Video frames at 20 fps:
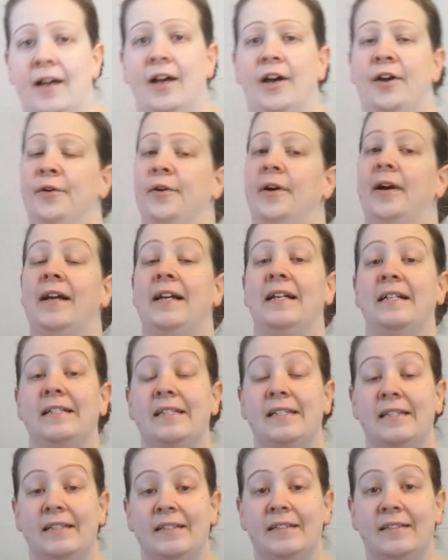Alright,
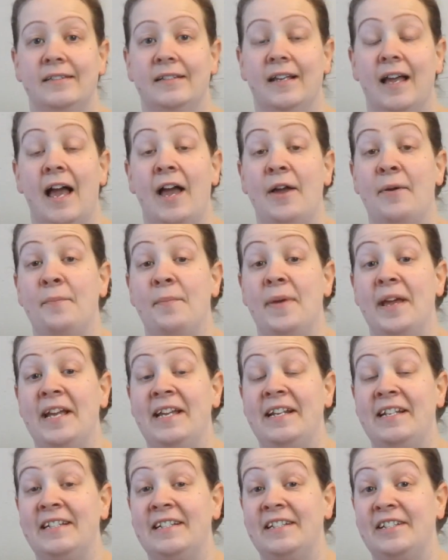I
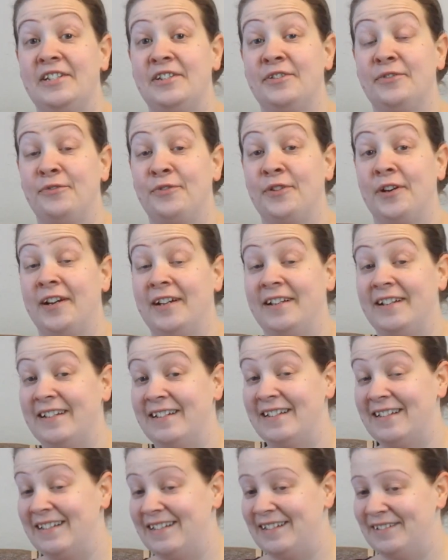made it to
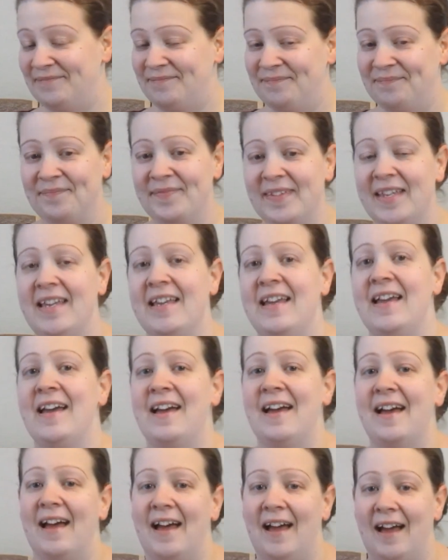Friday.
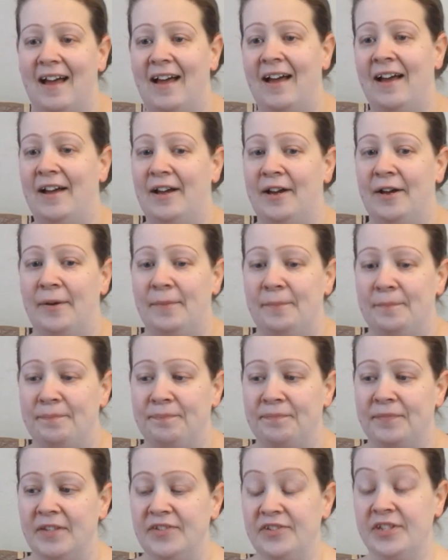Um,
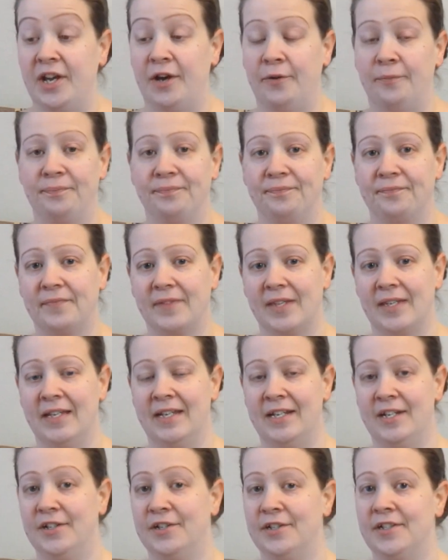so,
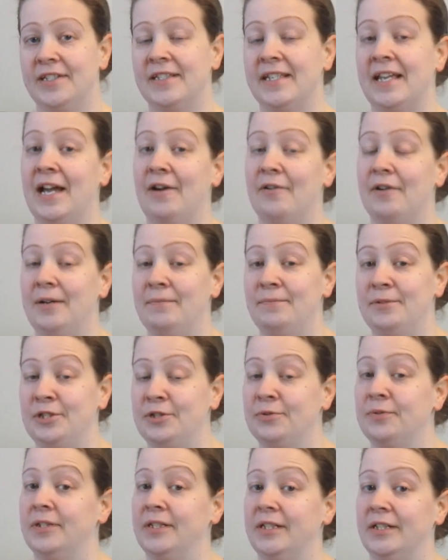here is how I'm
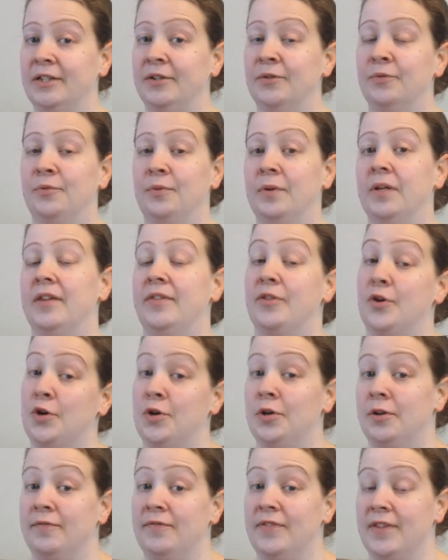doing with
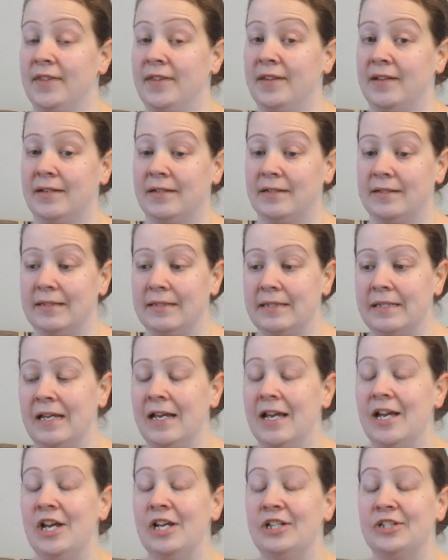all of the things.
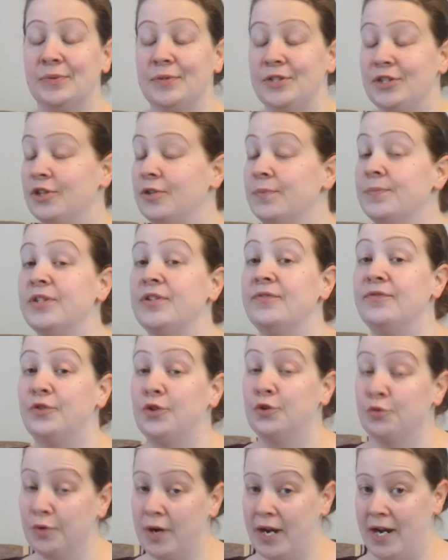So in terms of
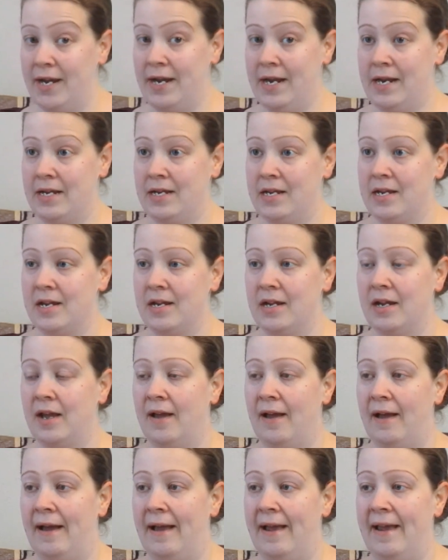grading,
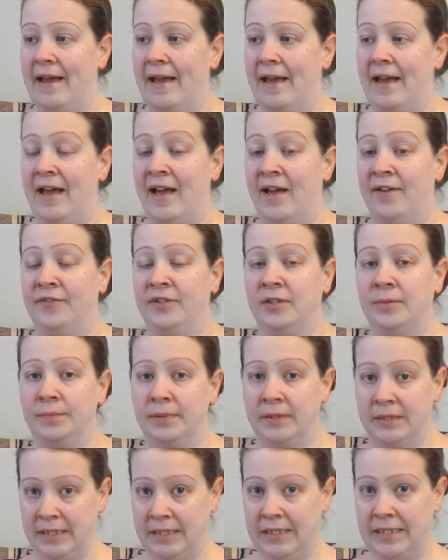I have
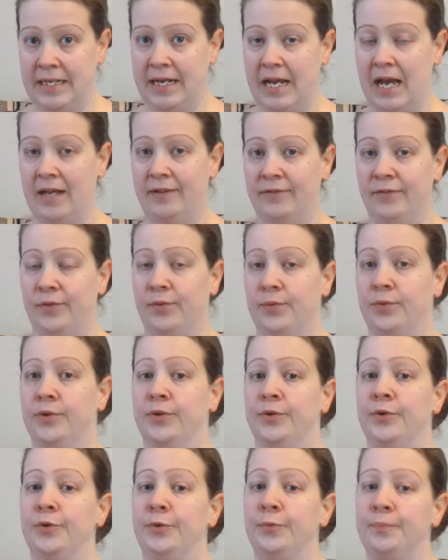completely gotten
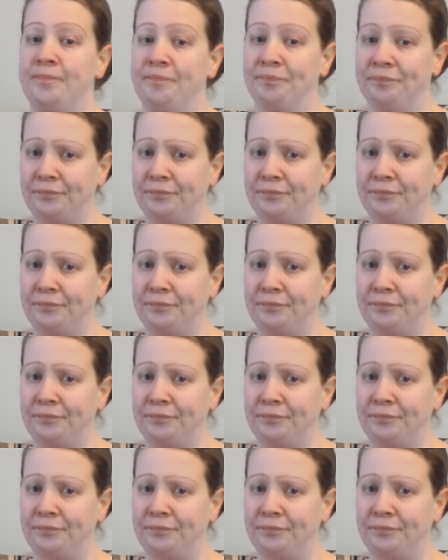through